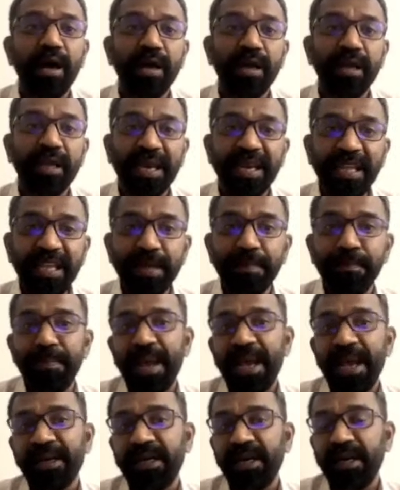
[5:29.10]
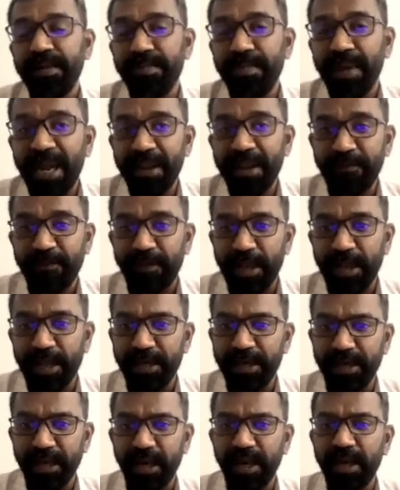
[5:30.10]
getting impacted by
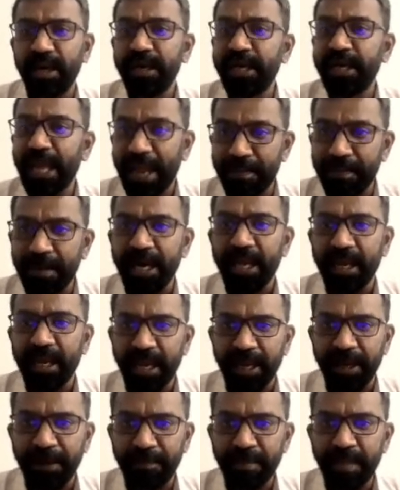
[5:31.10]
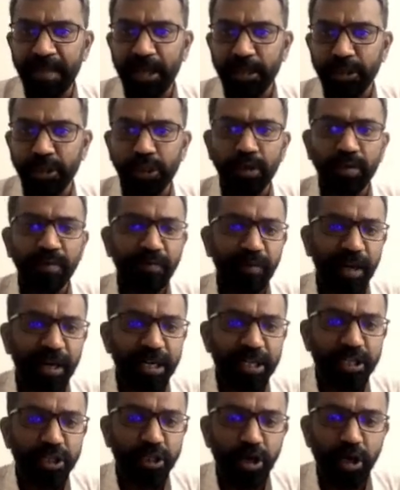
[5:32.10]
flood time and again. So flood
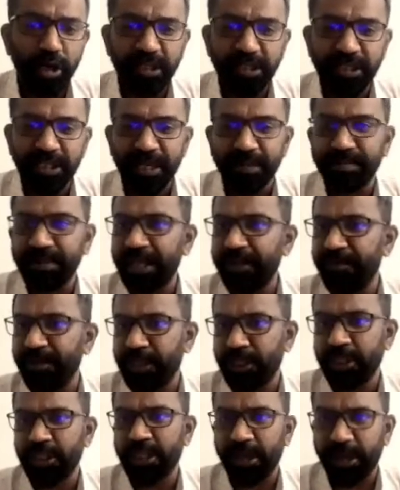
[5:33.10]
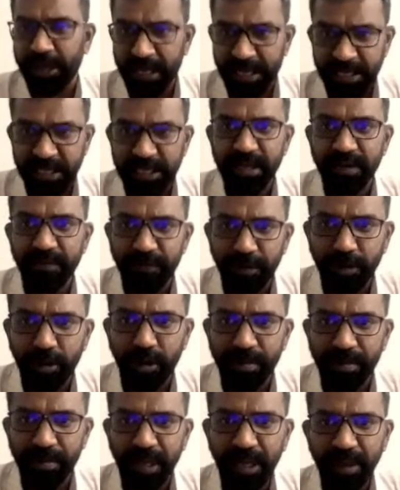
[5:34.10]
is not something which is a recent
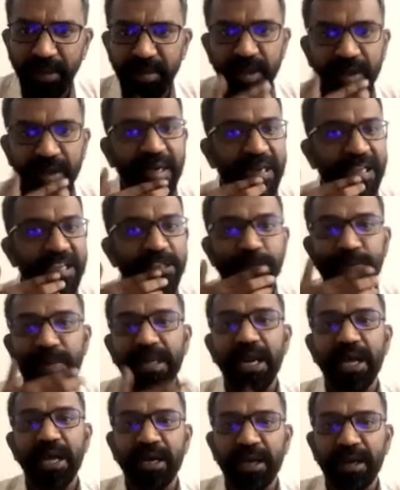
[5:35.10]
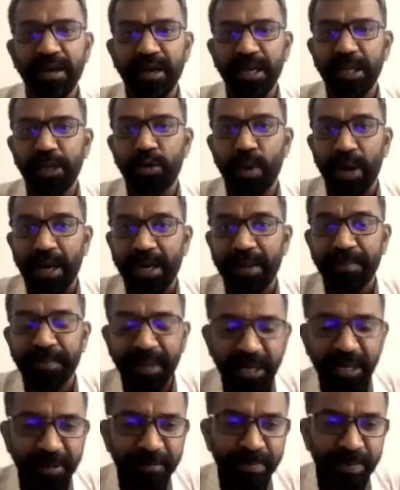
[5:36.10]
phenomenon. It has been occurring quite a
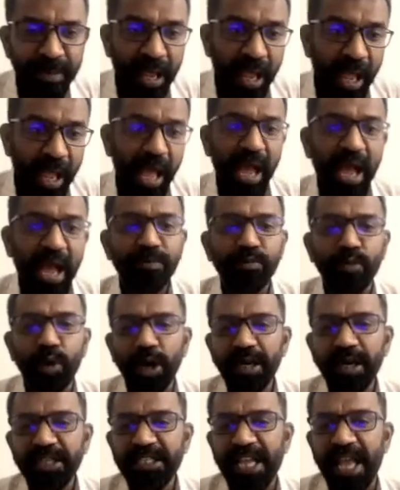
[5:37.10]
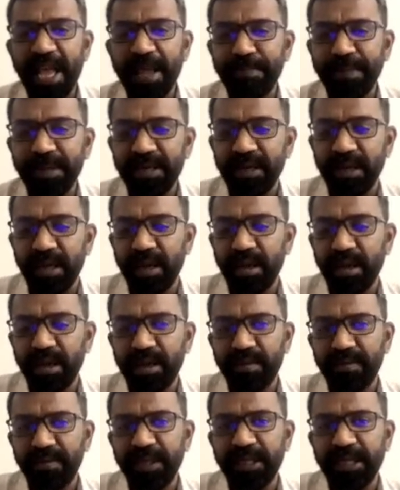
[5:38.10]
bit. And what has happened
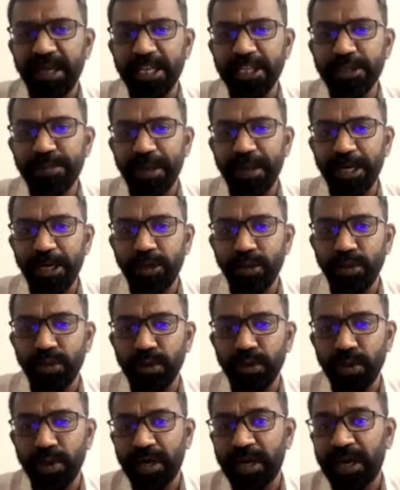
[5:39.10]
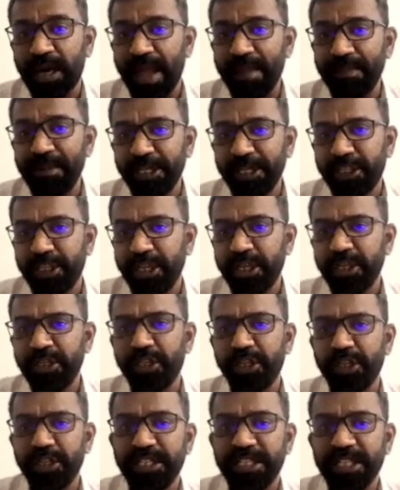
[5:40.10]
with respect to climate change
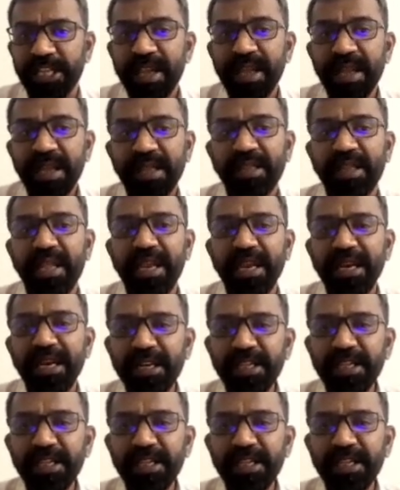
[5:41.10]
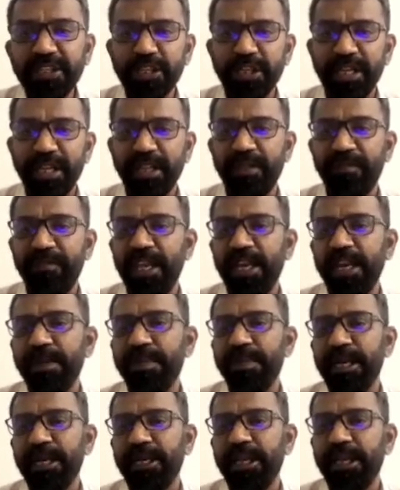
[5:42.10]
is the intensity and the
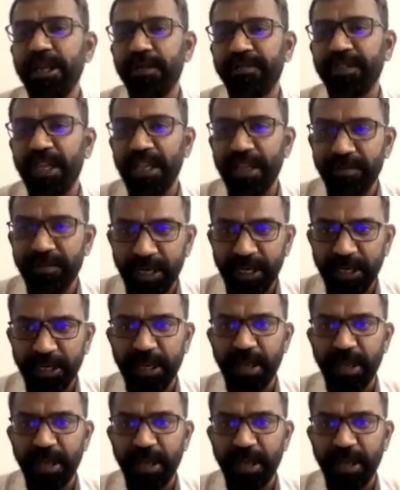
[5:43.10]
variability of the event